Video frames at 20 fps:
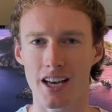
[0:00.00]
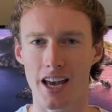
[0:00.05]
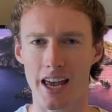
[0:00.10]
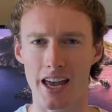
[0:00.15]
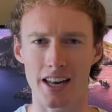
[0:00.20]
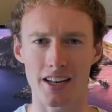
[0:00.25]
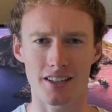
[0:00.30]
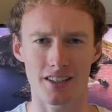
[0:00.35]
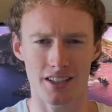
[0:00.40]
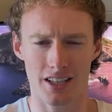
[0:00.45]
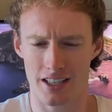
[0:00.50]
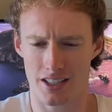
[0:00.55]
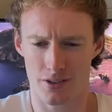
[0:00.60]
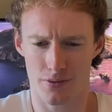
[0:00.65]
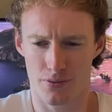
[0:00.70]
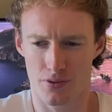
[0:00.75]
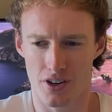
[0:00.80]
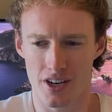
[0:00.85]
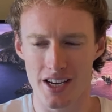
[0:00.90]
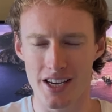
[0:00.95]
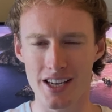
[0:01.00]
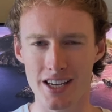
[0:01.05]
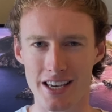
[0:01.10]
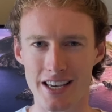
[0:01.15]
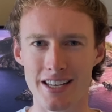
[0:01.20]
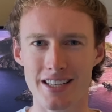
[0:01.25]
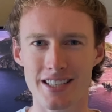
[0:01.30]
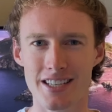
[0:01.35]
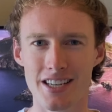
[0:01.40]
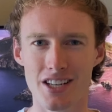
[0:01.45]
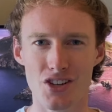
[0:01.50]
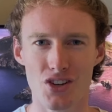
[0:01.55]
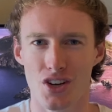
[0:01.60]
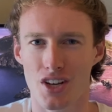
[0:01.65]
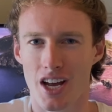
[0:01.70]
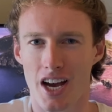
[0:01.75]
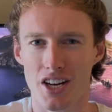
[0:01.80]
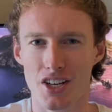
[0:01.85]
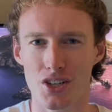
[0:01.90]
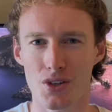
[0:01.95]
and it's free, easy, and you can
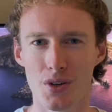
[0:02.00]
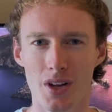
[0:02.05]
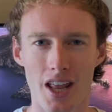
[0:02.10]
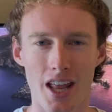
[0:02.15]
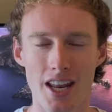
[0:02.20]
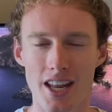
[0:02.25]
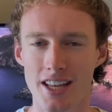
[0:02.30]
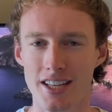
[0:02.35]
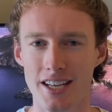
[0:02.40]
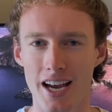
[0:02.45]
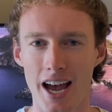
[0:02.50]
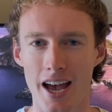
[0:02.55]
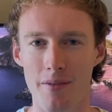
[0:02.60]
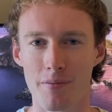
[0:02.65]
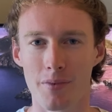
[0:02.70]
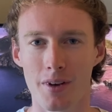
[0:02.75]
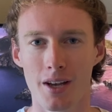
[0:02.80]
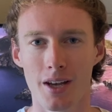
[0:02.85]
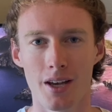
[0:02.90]
undo it at any time.